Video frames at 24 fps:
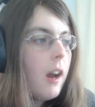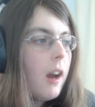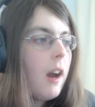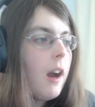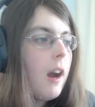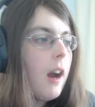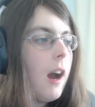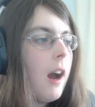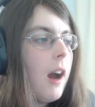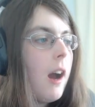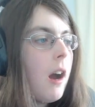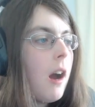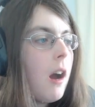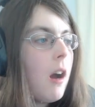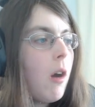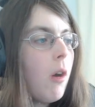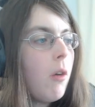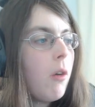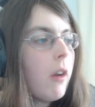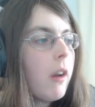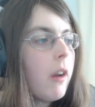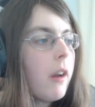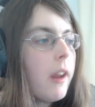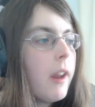I
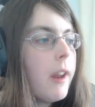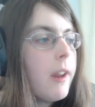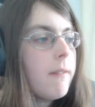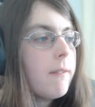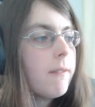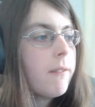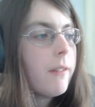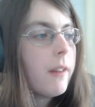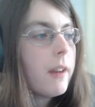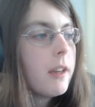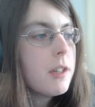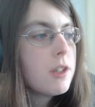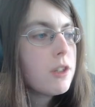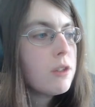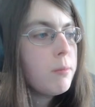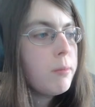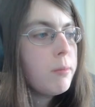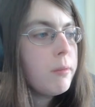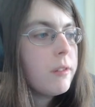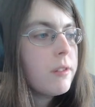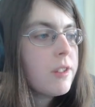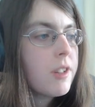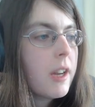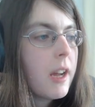want to eat
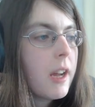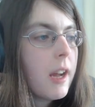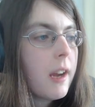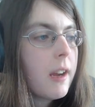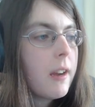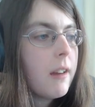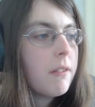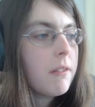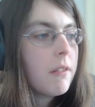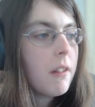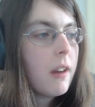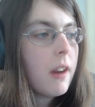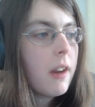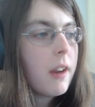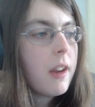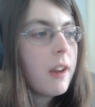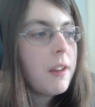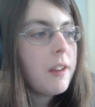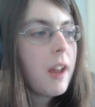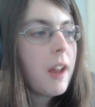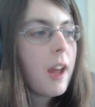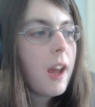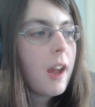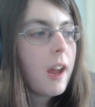vegetables I can
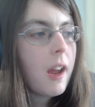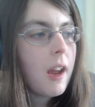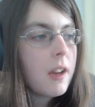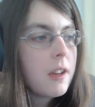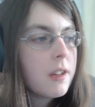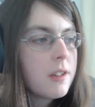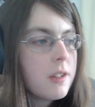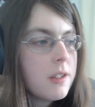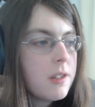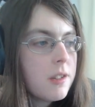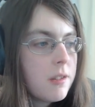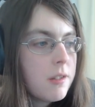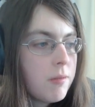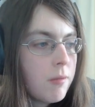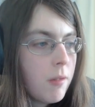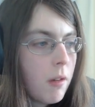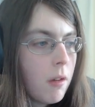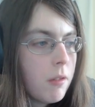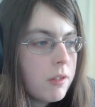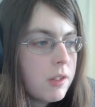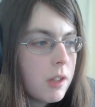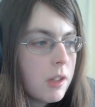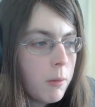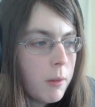recognize,
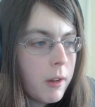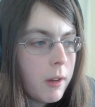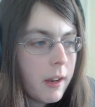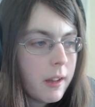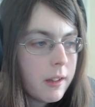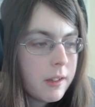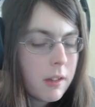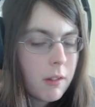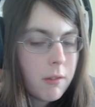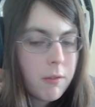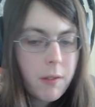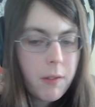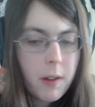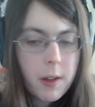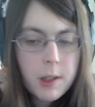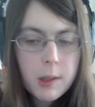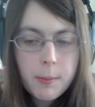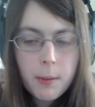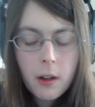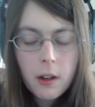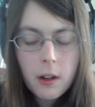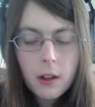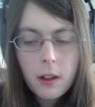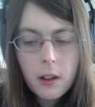wrote someone else on
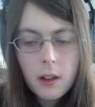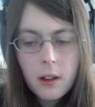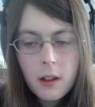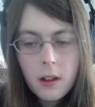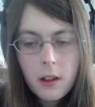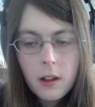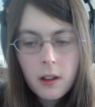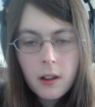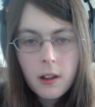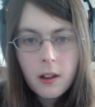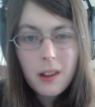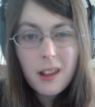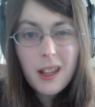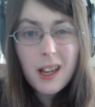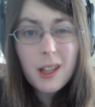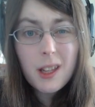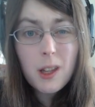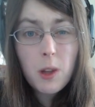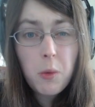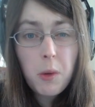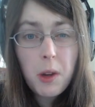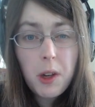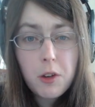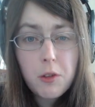Facebook. Yet
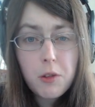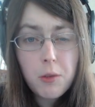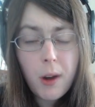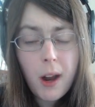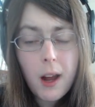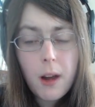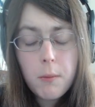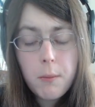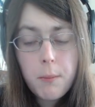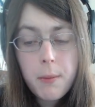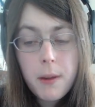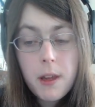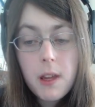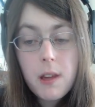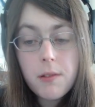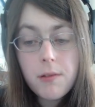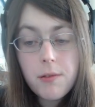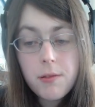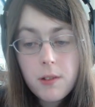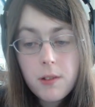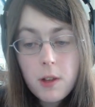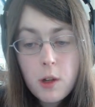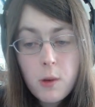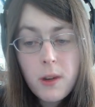you eat ground
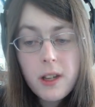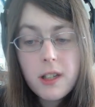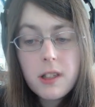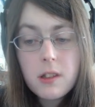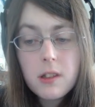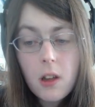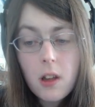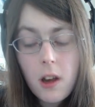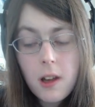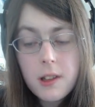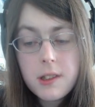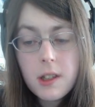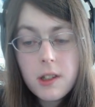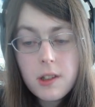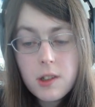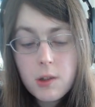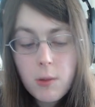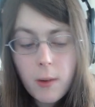beef. You eat sausage.